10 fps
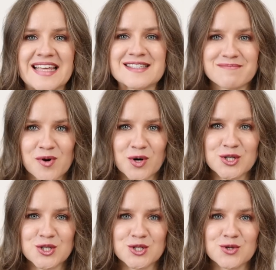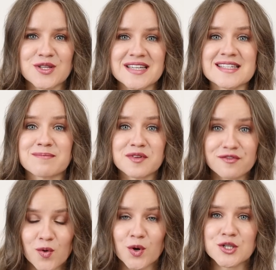important to do this
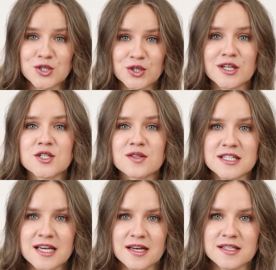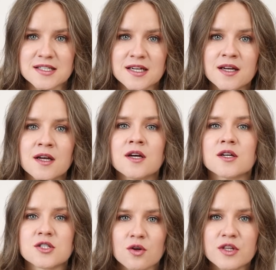before turning to the text,
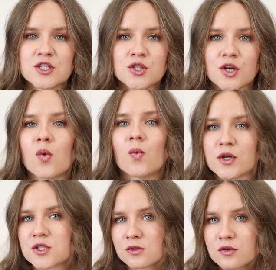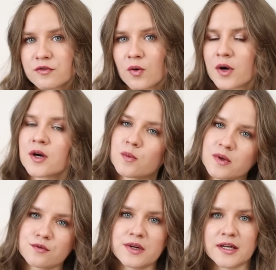so that you know what to look for when
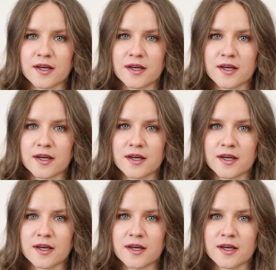reading.